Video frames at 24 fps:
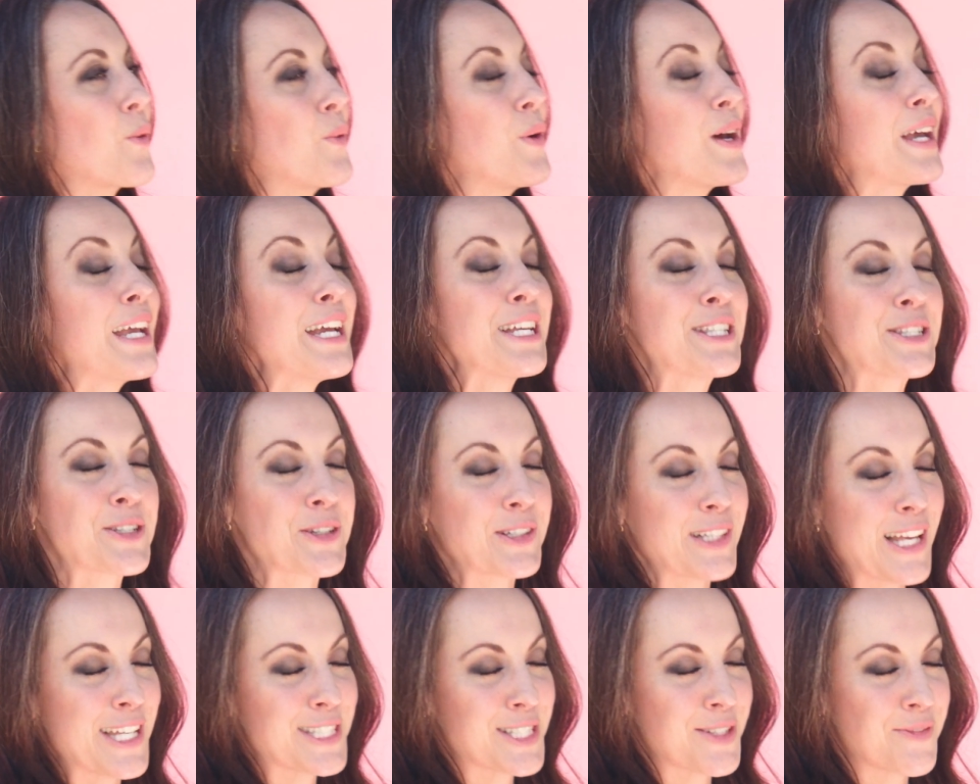quick history
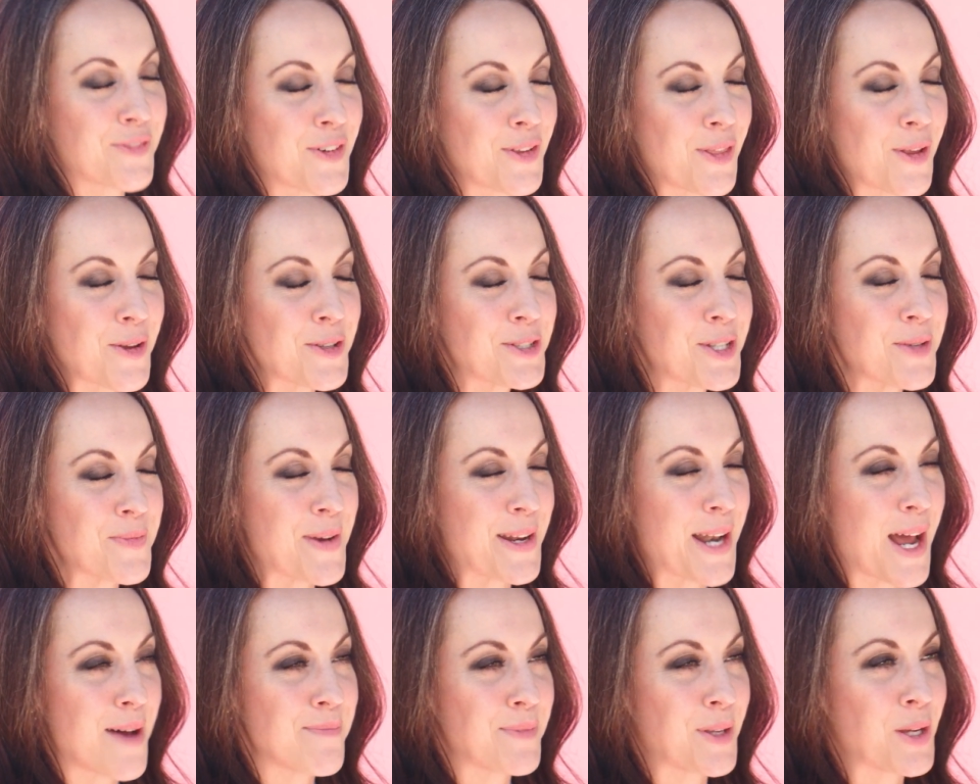lesson for those who may
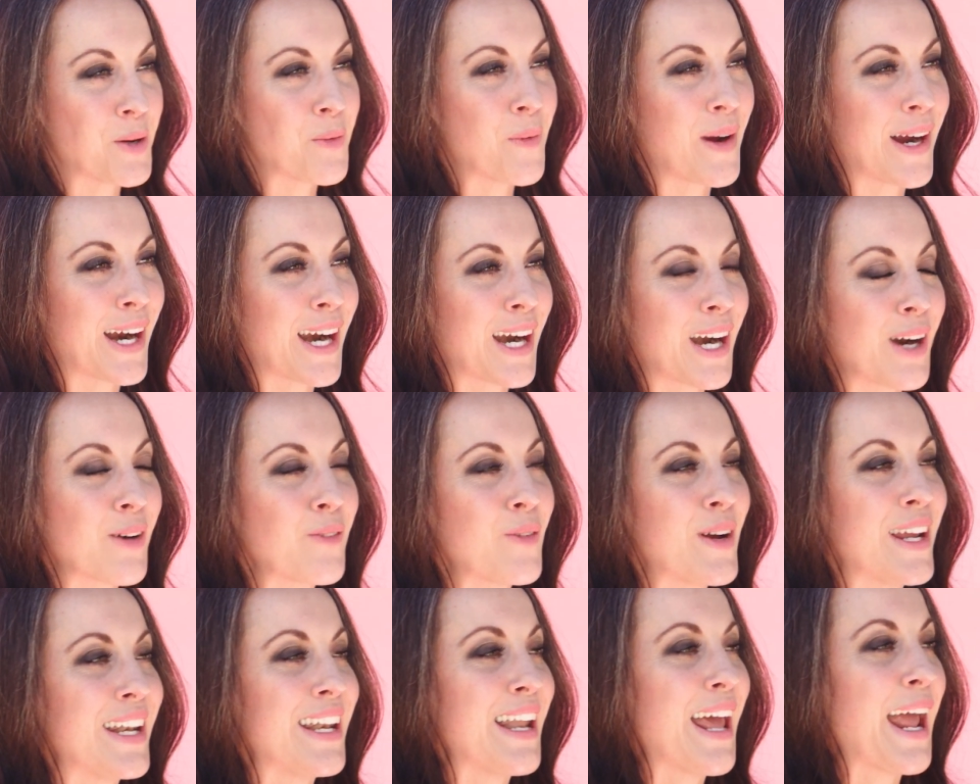not be aware. When